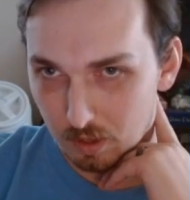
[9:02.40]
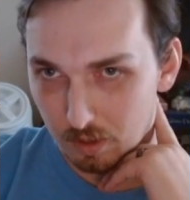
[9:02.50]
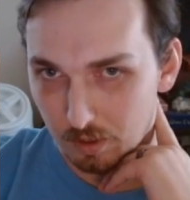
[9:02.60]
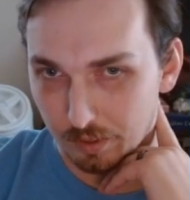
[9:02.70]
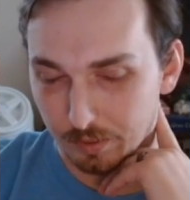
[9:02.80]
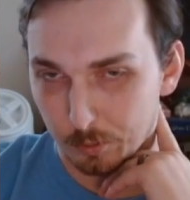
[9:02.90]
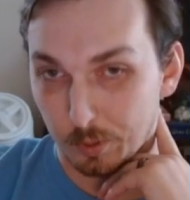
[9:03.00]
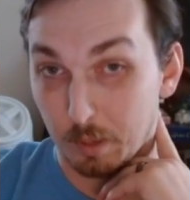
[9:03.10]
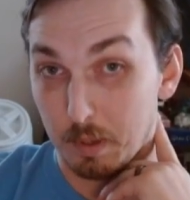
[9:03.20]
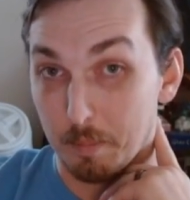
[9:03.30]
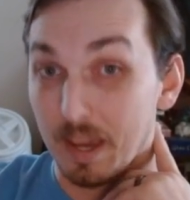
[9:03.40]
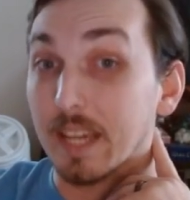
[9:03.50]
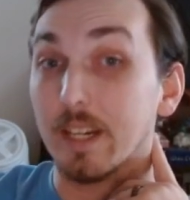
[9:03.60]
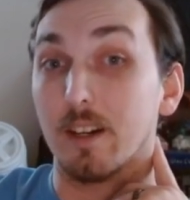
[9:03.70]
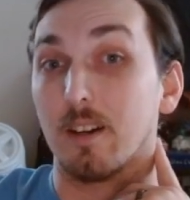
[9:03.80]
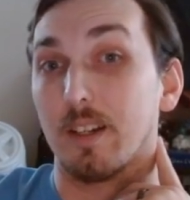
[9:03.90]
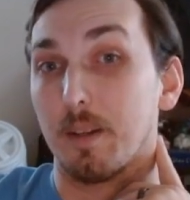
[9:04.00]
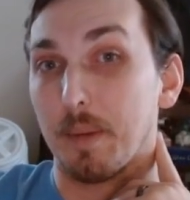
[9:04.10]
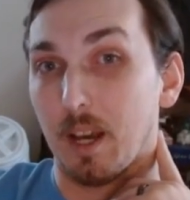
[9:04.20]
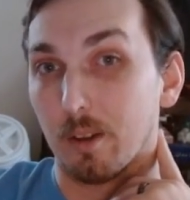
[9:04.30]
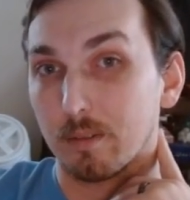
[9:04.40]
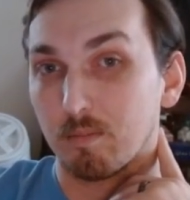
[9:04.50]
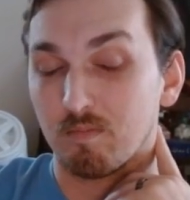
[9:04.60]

And there's going to be a mate here in about